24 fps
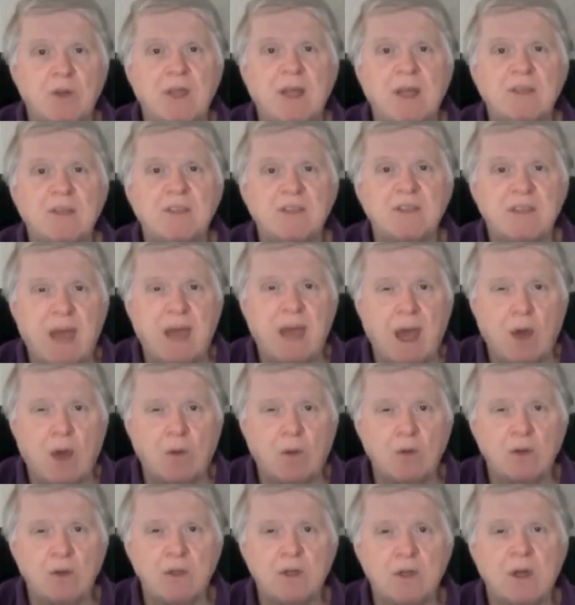that
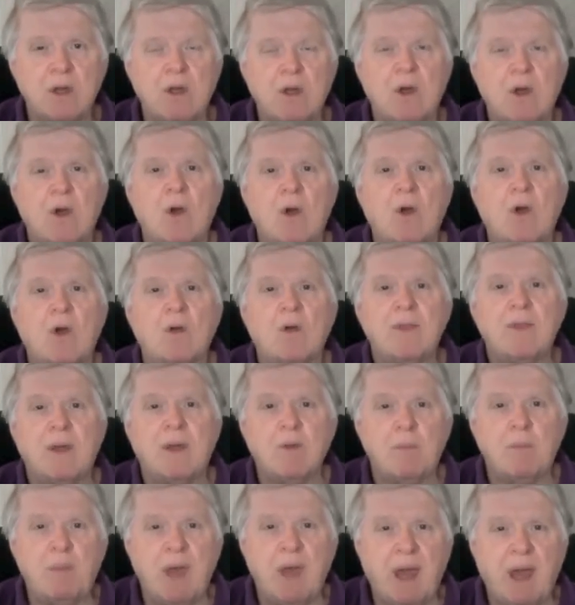sound, that
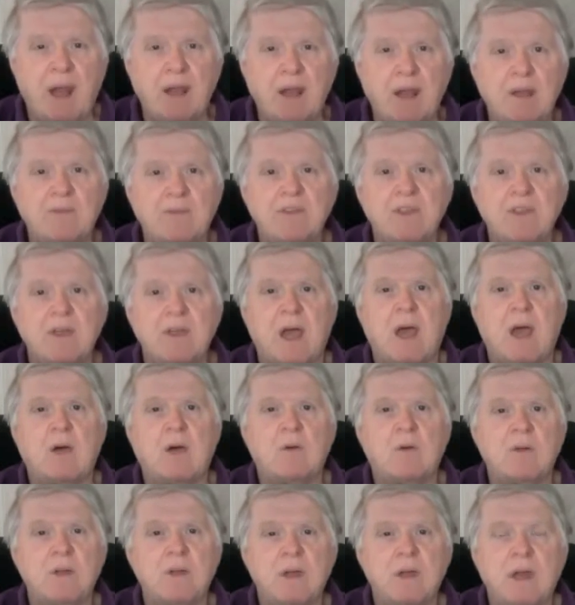repetitive
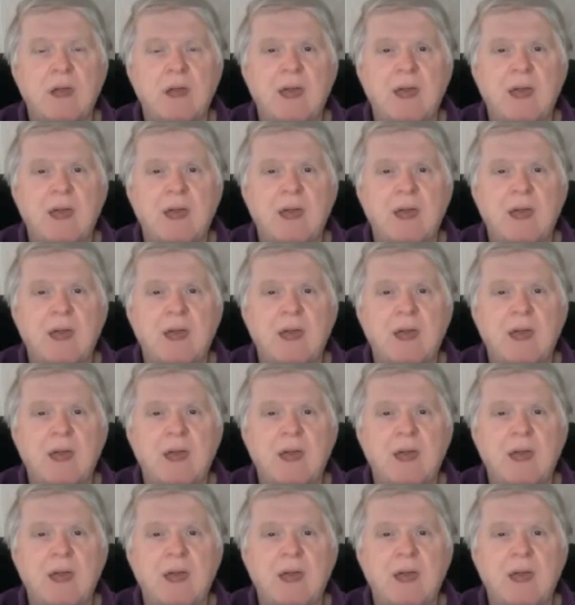sound,